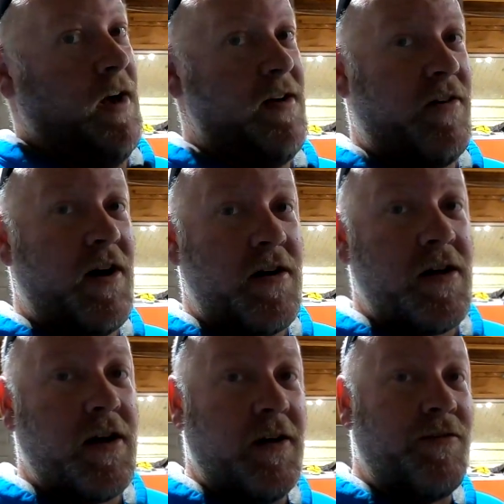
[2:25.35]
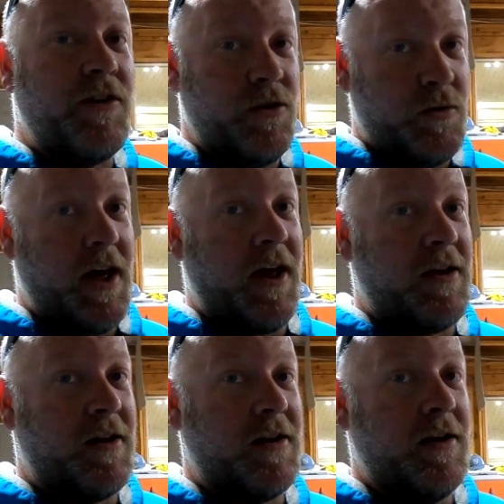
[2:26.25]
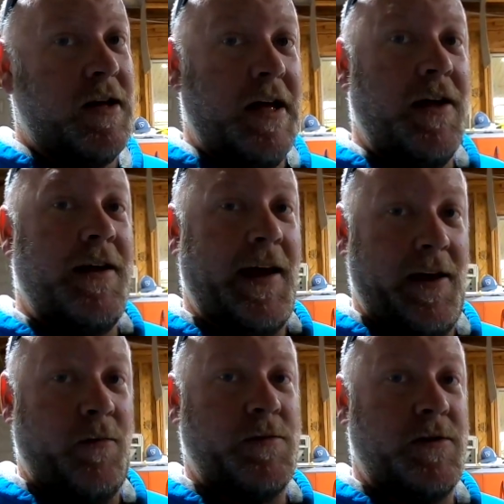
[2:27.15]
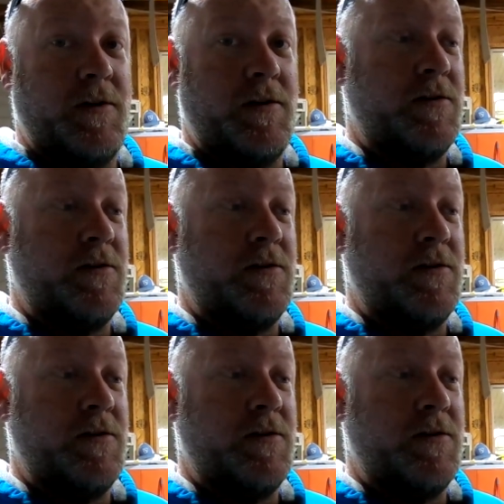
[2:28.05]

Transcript: I've heard if you do that, it helps.